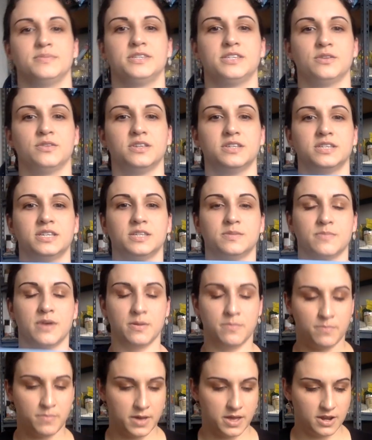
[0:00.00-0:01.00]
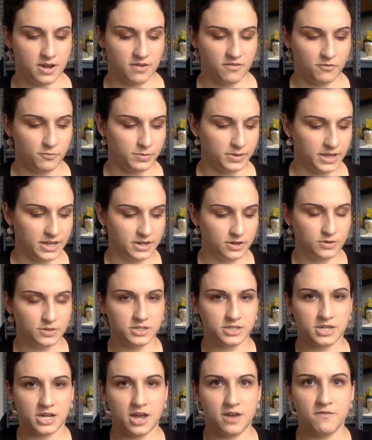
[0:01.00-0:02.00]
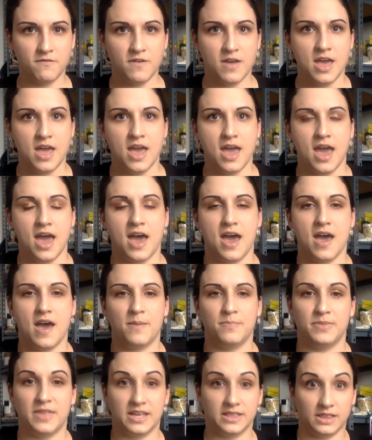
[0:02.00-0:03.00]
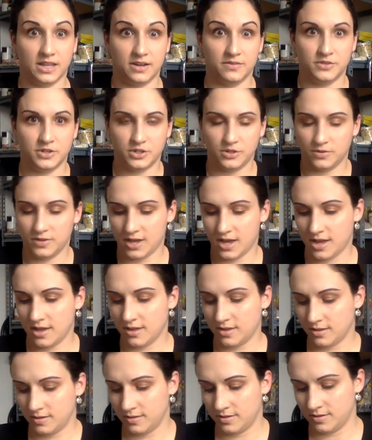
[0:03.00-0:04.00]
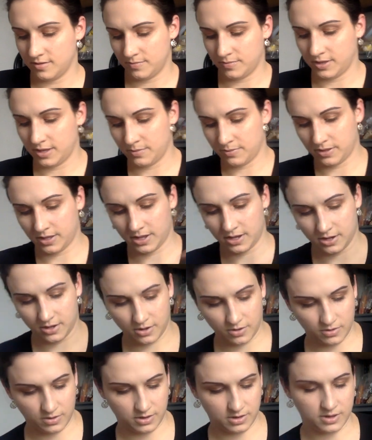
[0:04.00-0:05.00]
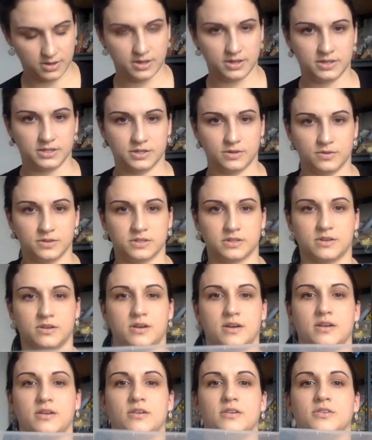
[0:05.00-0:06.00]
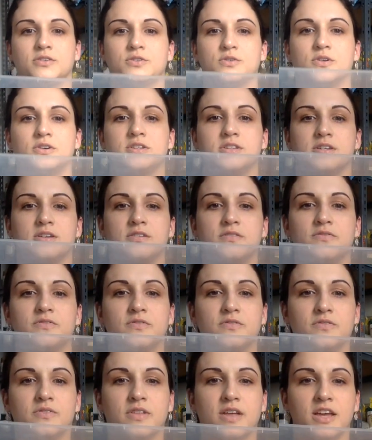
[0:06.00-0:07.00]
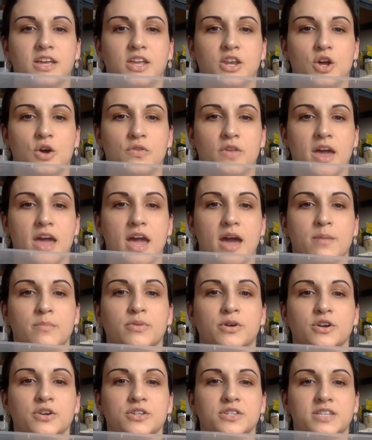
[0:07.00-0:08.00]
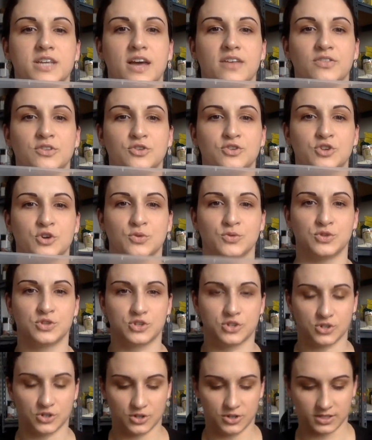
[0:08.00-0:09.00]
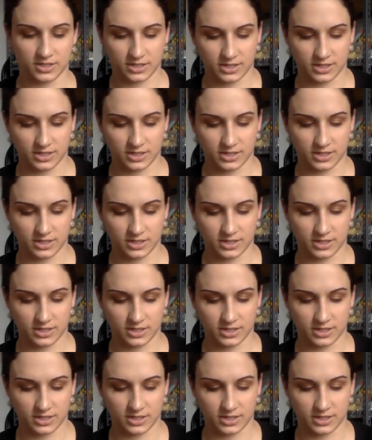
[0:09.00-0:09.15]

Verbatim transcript: So this is my bin of Play-Doh stuff and they love to do that. Play-Doh. So it's got all sorts of, you know, the hamburger set and the toaster and